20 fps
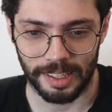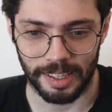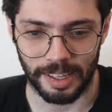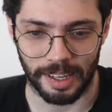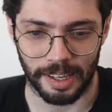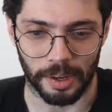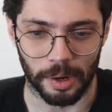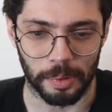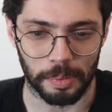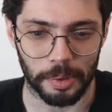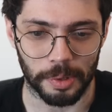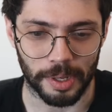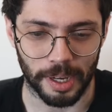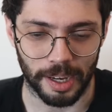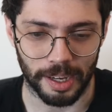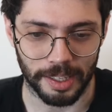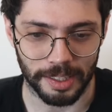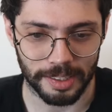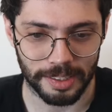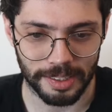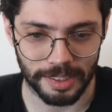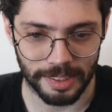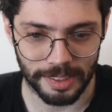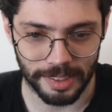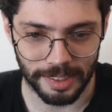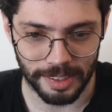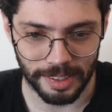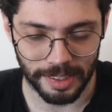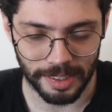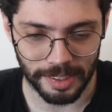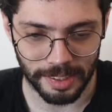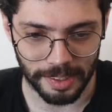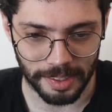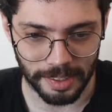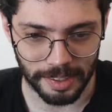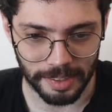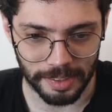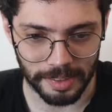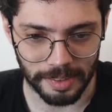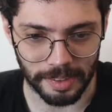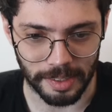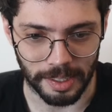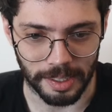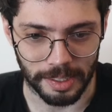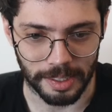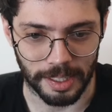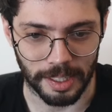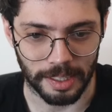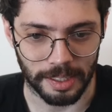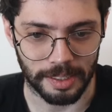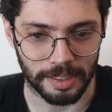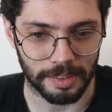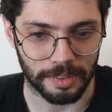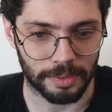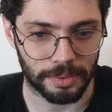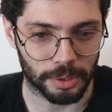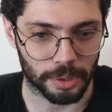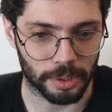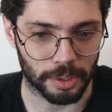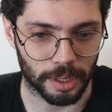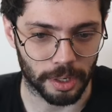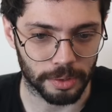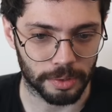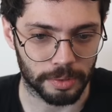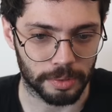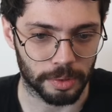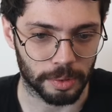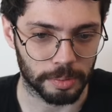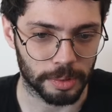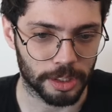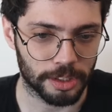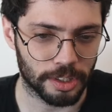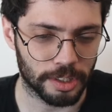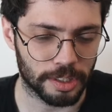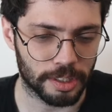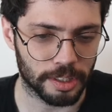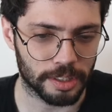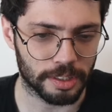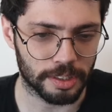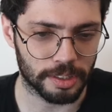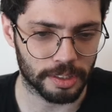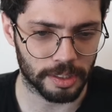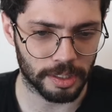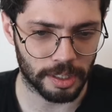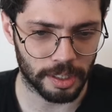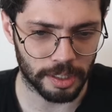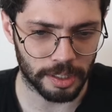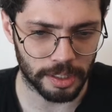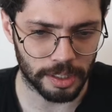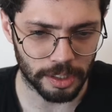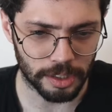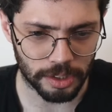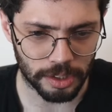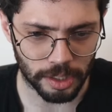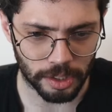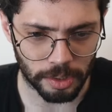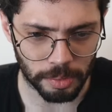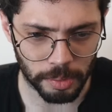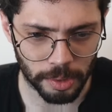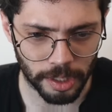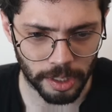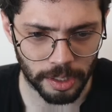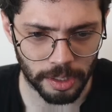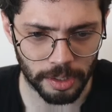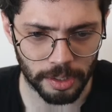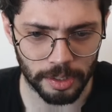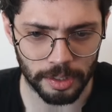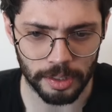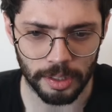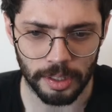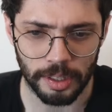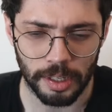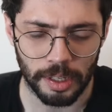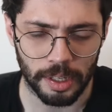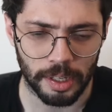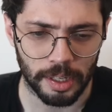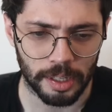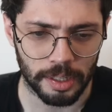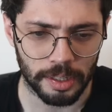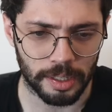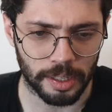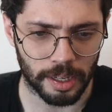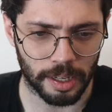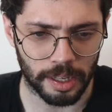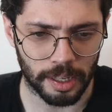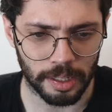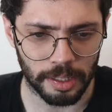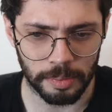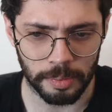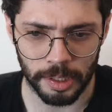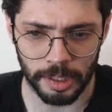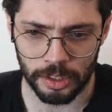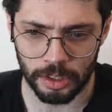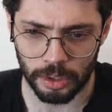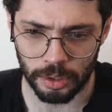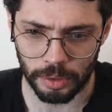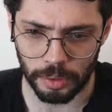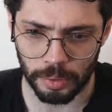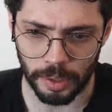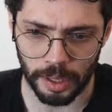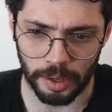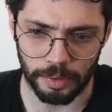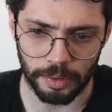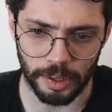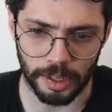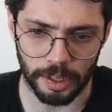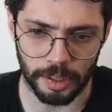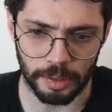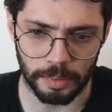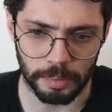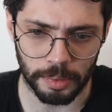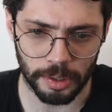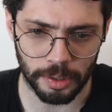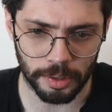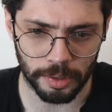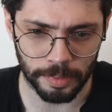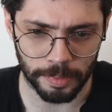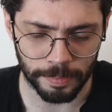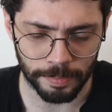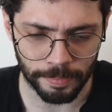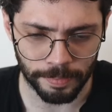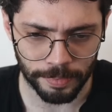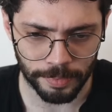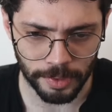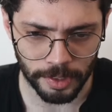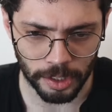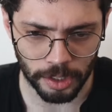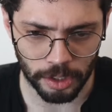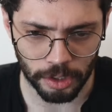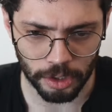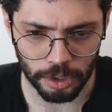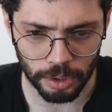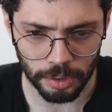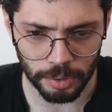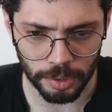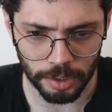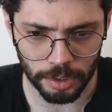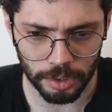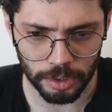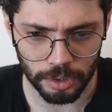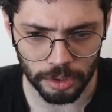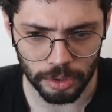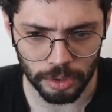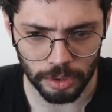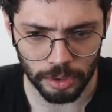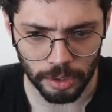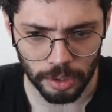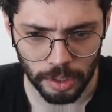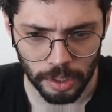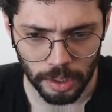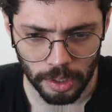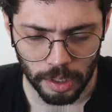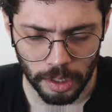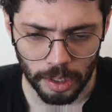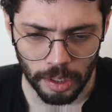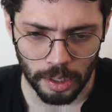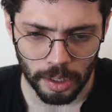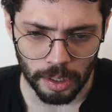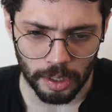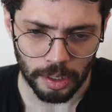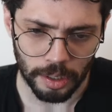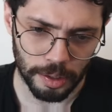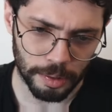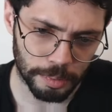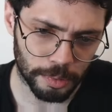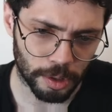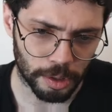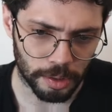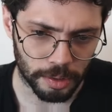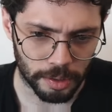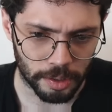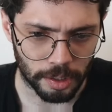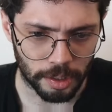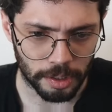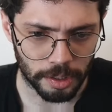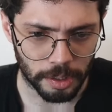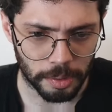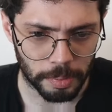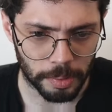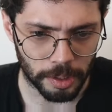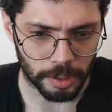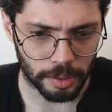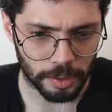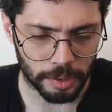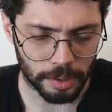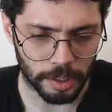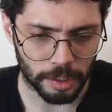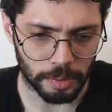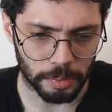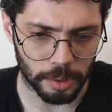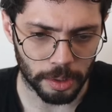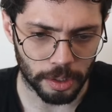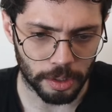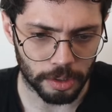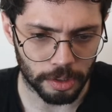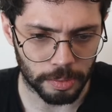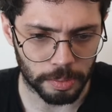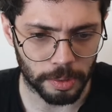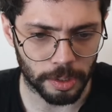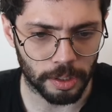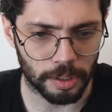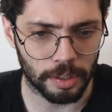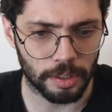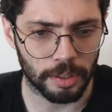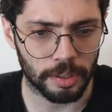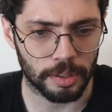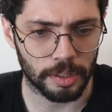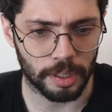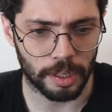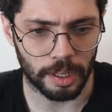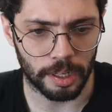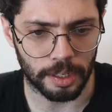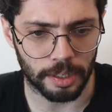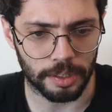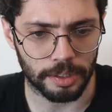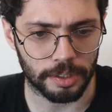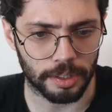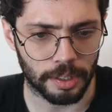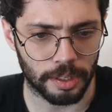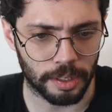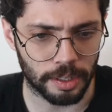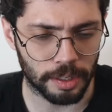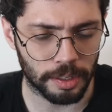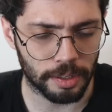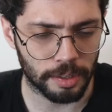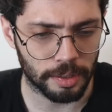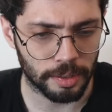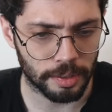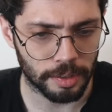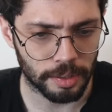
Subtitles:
you guys can figure out from the syntax. And this is the accumulator, the element. So we have A and B. The initial is, I'm gonna call it B. The accumulator is B. The head is A,